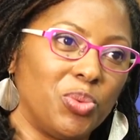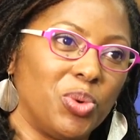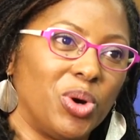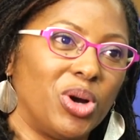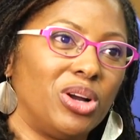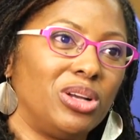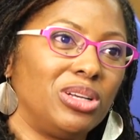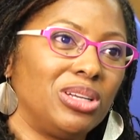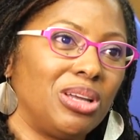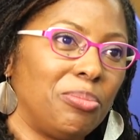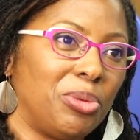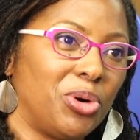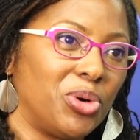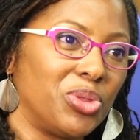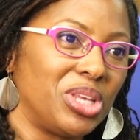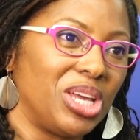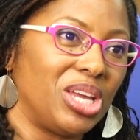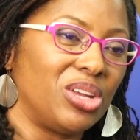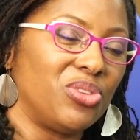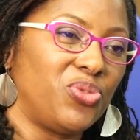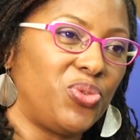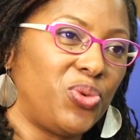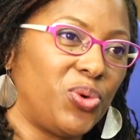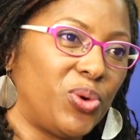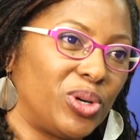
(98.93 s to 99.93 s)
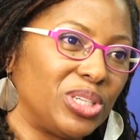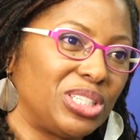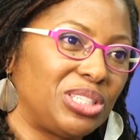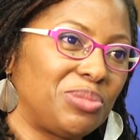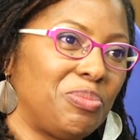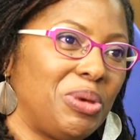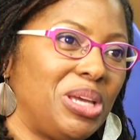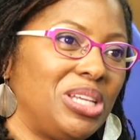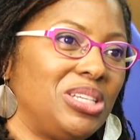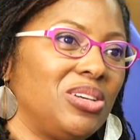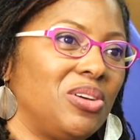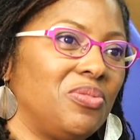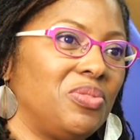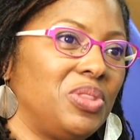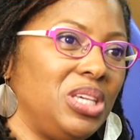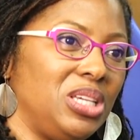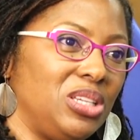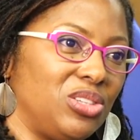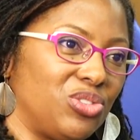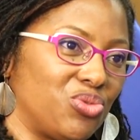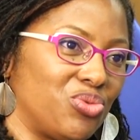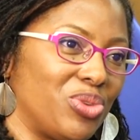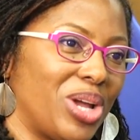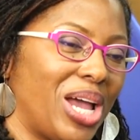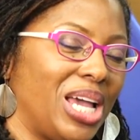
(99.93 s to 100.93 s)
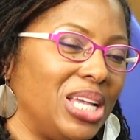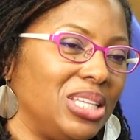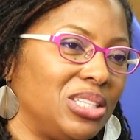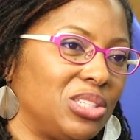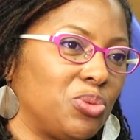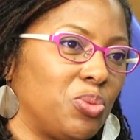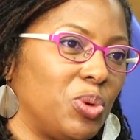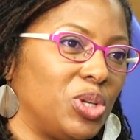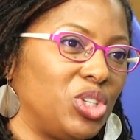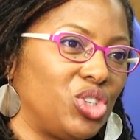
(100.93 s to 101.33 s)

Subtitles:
world about the enforcement of these rights,